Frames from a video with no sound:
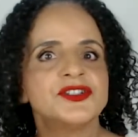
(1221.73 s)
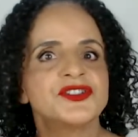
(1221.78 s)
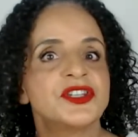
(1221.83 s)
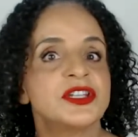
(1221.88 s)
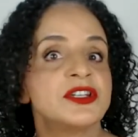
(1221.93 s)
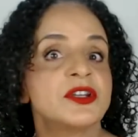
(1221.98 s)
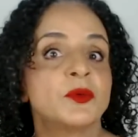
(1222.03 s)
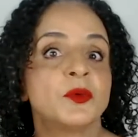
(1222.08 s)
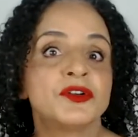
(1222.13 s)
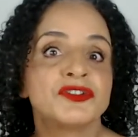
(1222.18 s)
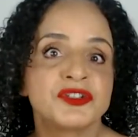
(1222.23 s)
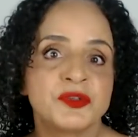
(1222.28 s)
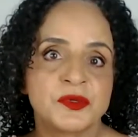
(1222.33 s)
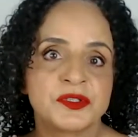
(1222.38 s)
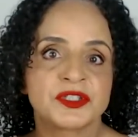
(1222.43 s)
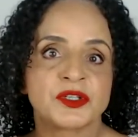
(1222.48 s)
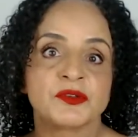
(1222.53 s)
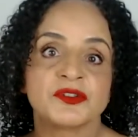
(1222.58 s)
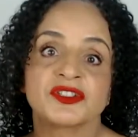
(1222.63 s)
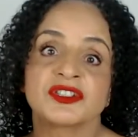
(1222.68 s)
she didn't know what
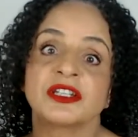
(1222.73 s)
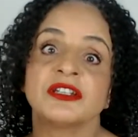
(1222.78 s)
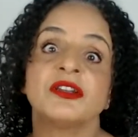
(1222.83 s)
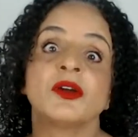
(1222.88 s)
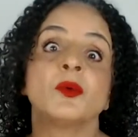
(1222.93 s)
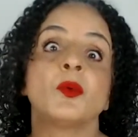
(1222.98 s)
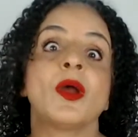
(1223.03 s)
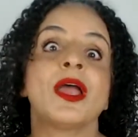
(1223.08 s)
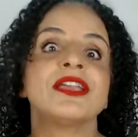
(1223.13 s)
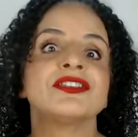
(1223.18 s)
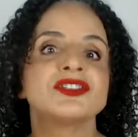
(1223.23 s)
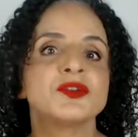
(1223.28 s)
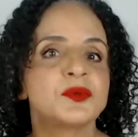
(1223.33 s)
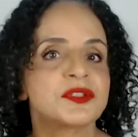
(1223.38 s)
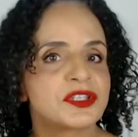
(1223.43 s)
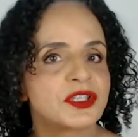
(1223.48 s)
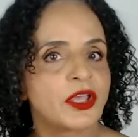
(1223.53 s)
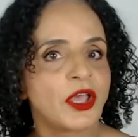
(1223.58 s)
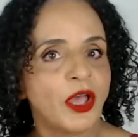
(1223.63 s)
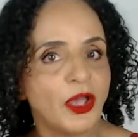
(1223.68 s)
she was doing. She didn't know where
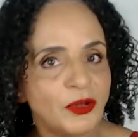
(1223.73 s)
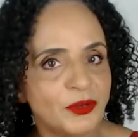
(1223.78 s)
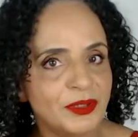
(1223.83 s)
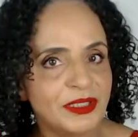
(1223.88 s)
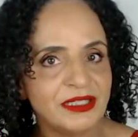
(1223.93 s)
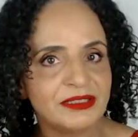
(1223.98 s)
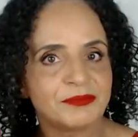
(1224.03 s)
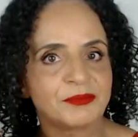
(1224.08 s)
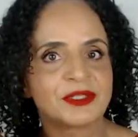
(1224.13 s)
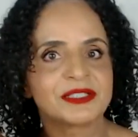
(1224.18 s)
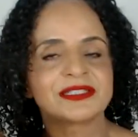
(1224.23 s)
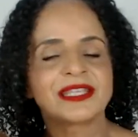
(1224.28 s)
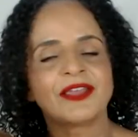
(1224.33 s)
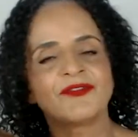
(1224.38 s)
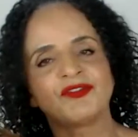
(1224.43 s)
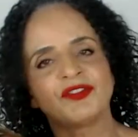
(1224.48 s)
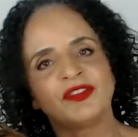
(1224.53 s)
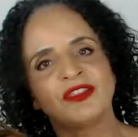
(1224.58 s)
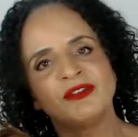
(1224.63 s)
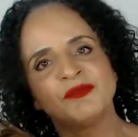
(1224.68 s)
she was going because
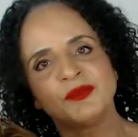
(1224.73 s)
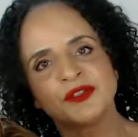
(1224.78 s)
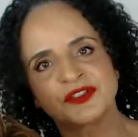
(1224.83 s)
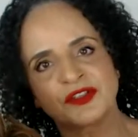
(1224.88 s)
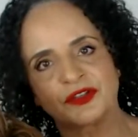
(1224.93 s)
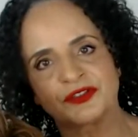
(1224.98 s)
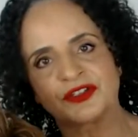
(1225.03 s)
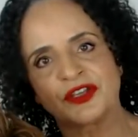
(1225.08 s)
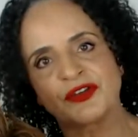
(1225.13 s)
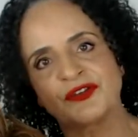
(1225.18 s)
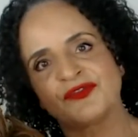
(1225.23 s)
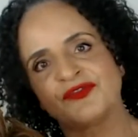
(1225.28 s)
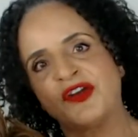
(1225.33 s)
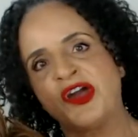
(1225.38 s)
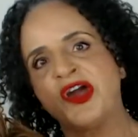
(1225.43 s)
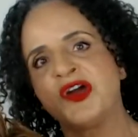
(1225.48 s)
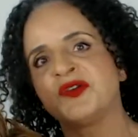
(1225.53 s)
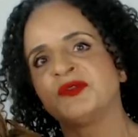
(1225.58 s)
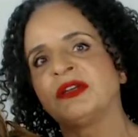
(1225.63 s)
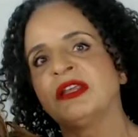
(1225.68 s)
everything was on her
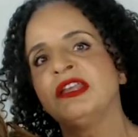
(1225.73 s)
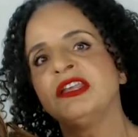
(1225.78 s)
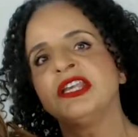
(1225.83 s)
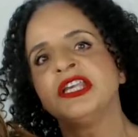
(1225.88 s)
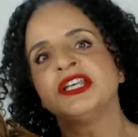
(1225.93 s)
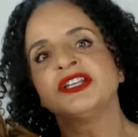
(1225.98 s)
phone.